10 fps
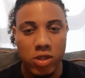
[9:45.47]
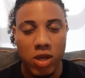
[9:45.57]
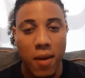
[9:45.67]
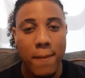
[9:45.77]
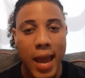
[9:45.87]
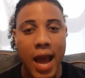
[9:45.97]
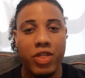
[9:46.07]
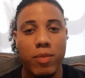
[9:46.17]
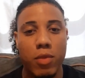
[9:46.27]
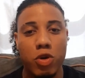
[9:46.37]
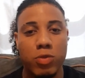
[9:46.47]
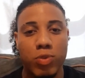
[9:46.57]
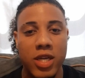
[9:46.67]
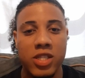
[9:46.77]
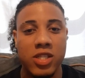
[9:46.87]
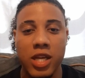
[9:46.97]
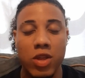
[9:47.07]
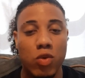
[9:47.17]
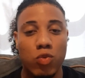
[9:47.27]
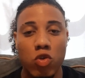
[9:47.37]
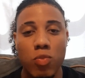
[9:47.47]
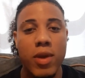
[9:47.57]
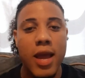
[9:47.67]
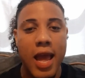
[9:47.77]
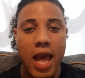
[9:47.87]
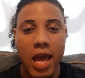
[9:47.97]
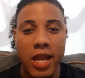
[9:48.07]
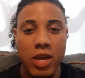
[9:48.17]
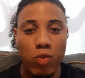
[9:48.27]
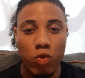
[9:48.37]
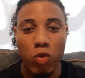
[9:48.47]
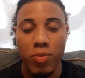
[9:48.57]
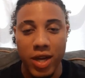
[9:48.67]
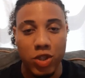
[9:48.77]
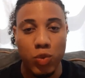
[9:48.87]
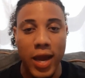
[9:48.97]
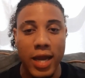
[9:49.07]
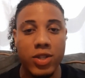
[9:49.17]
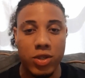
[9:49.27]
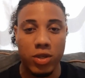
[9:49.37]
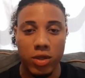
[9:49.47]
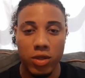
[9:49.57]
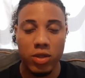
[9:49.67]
command the most presence in the room, any room that you enter.